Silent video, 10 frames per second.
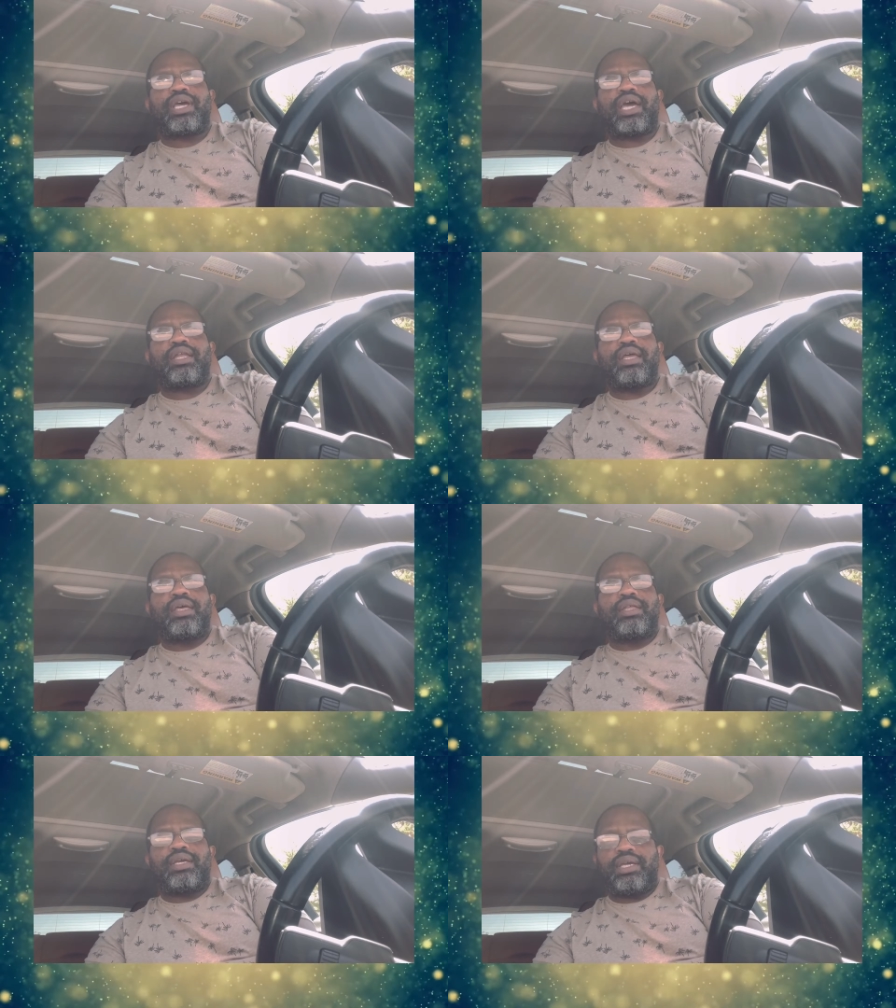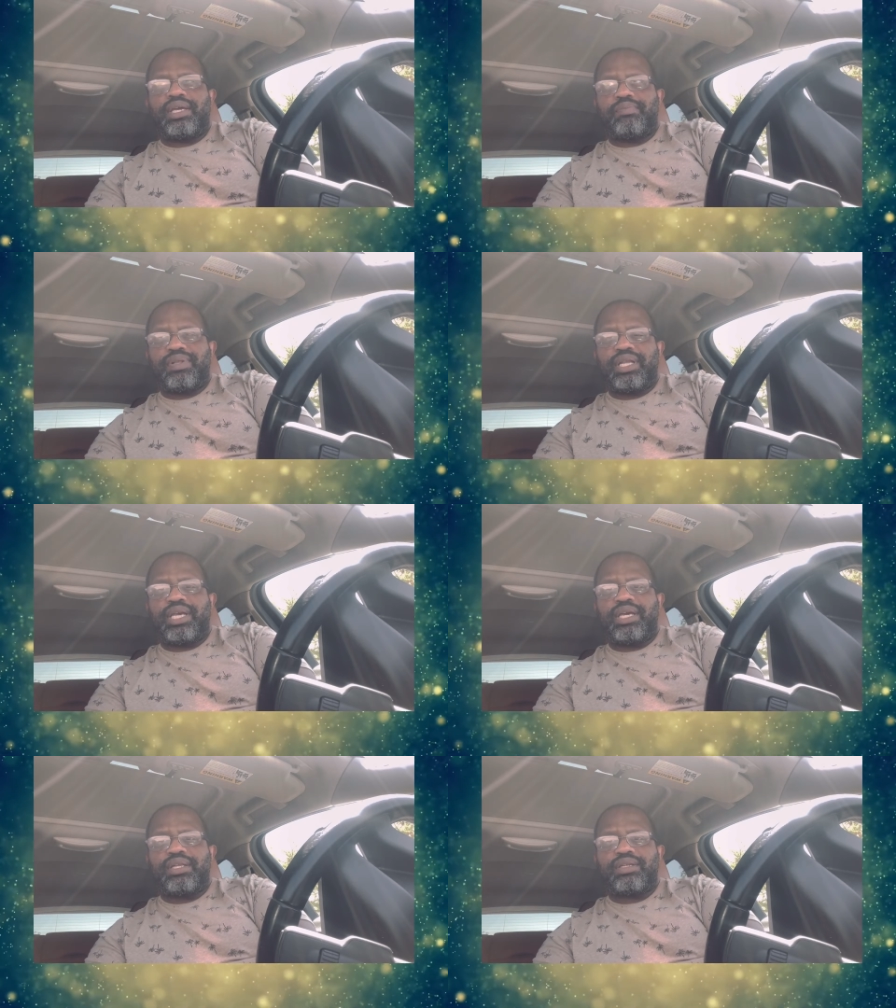that he had
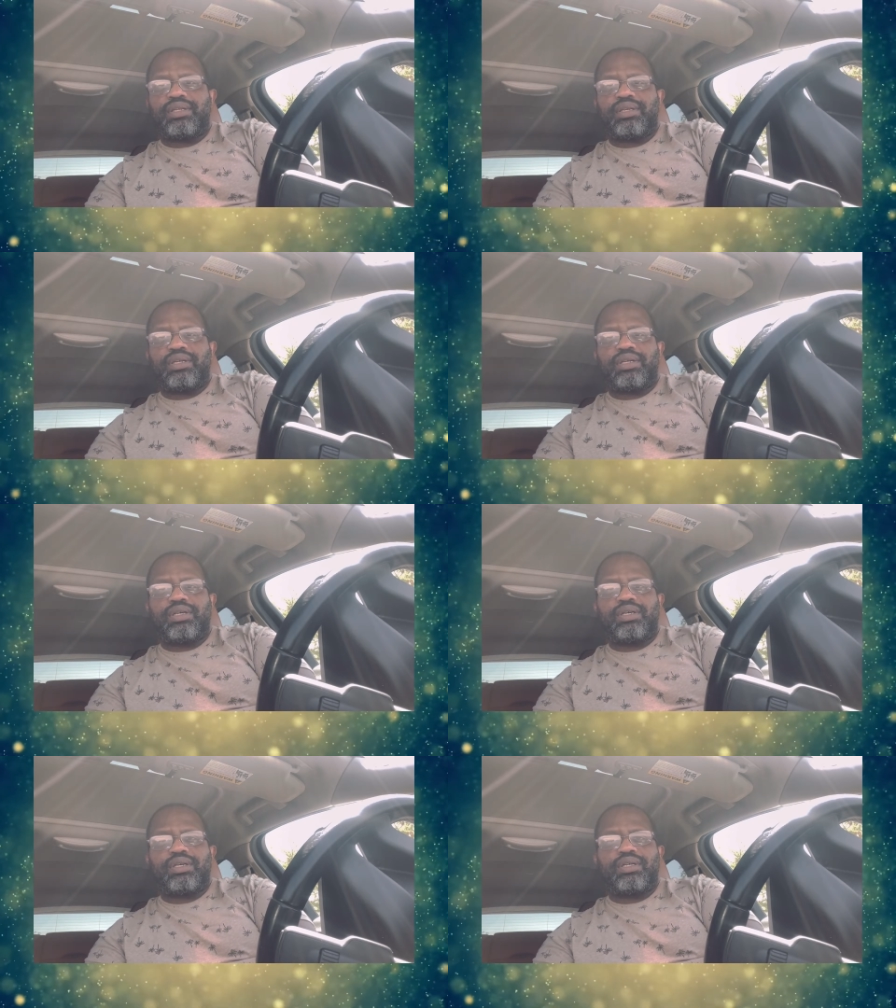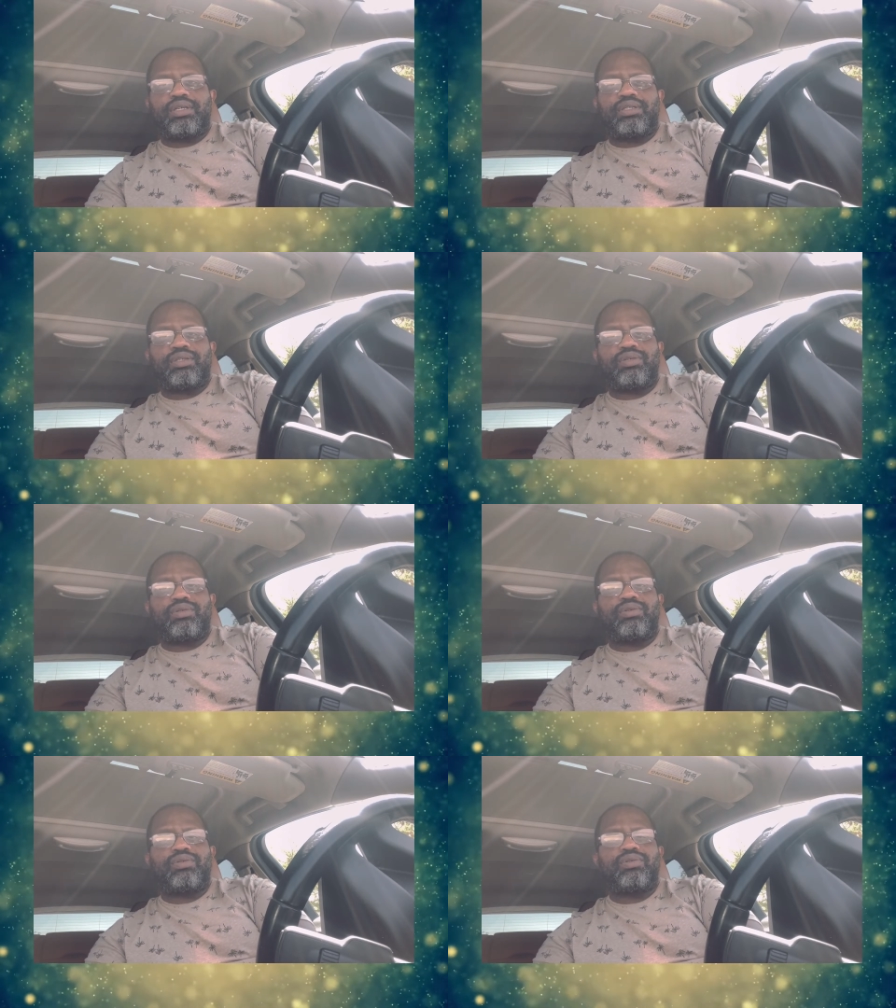planned
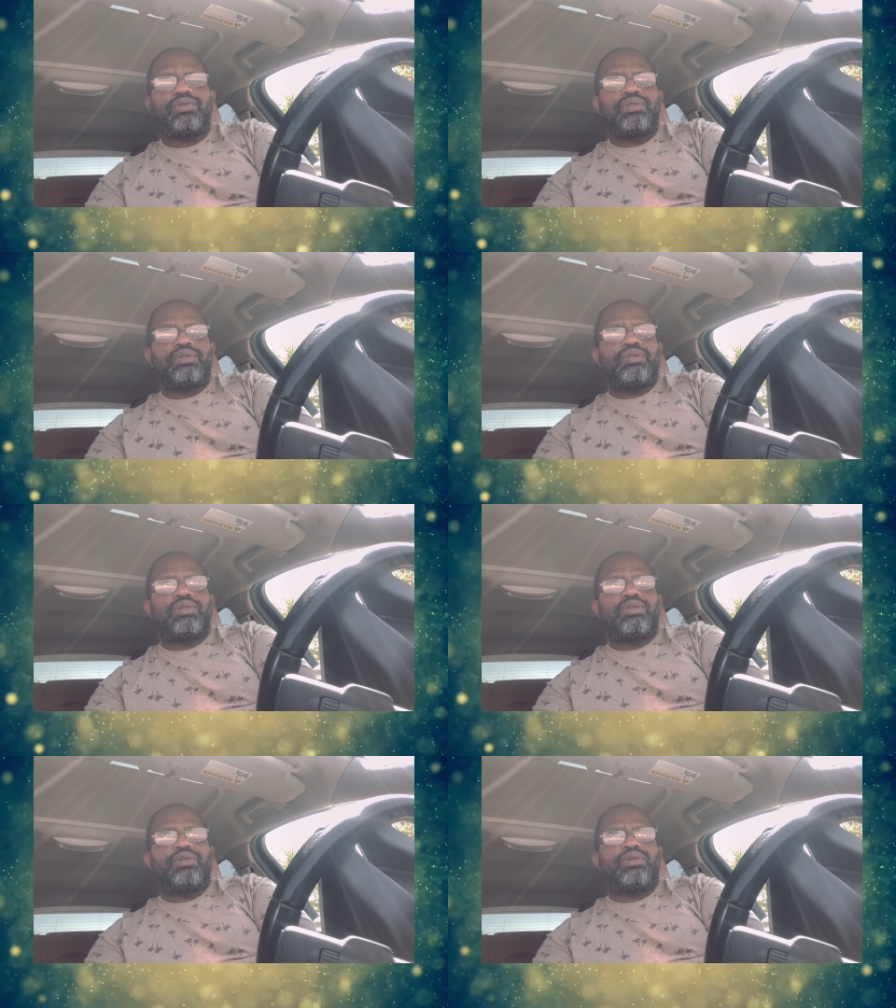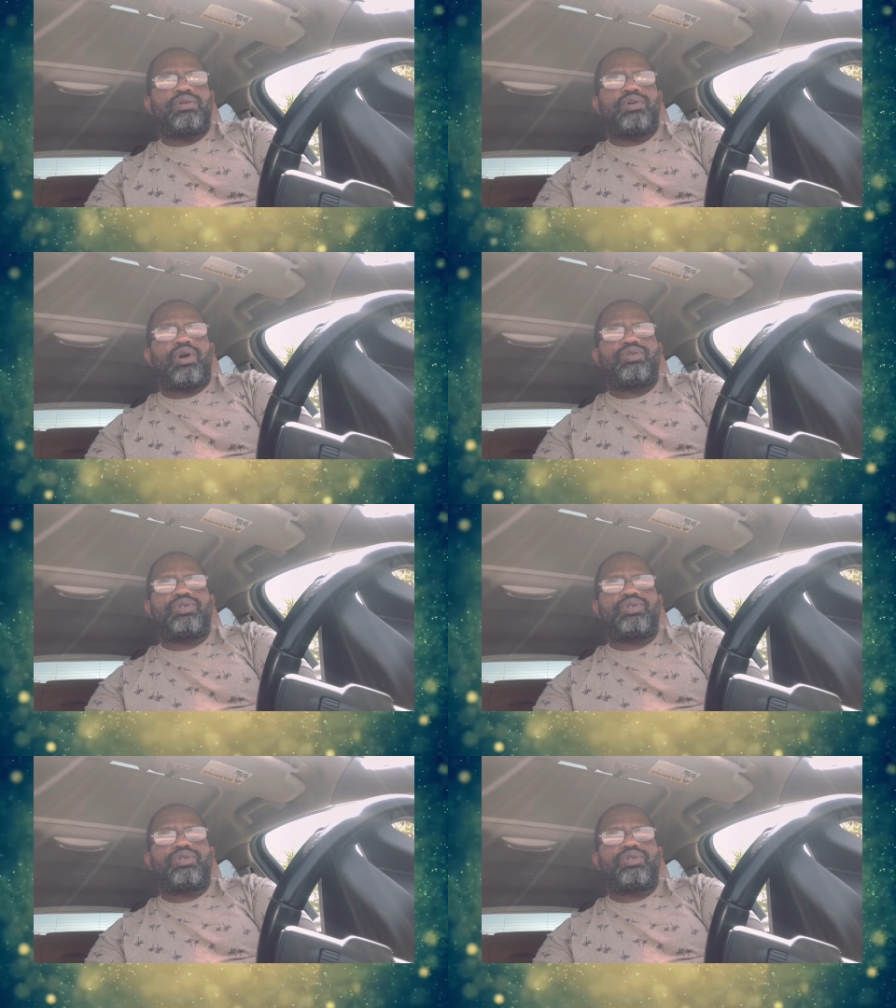to go